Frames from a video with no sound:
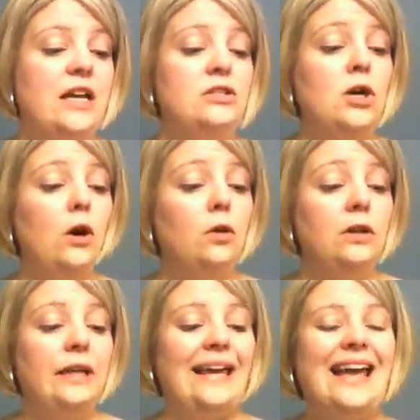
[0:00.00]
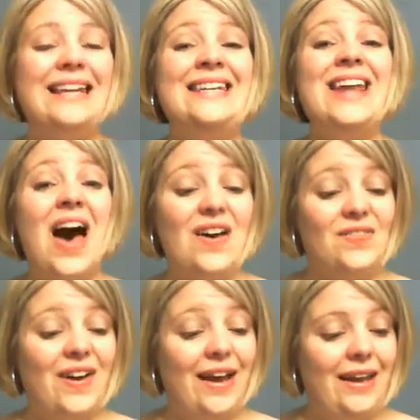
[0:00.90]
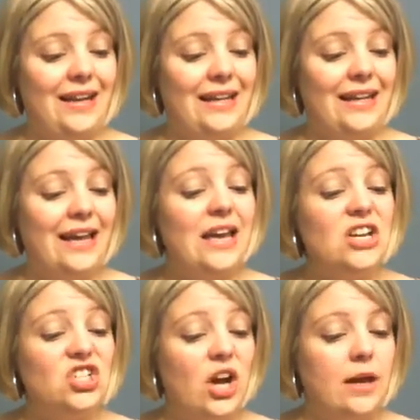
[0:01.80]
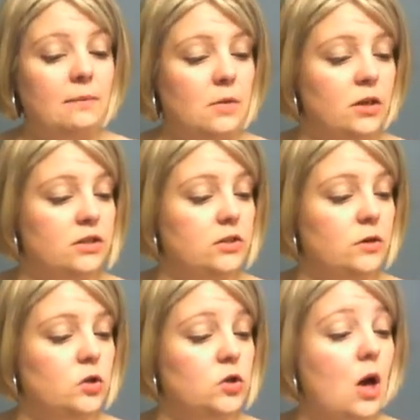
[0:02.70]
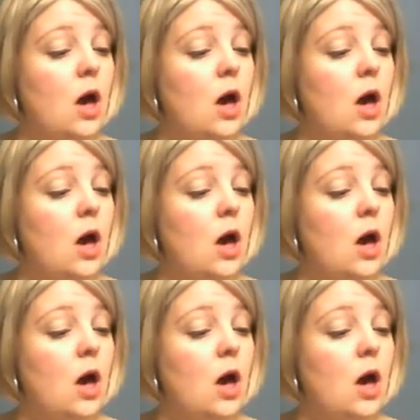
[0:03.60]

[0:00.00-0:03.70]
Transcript: and totally not fighting giant monsters.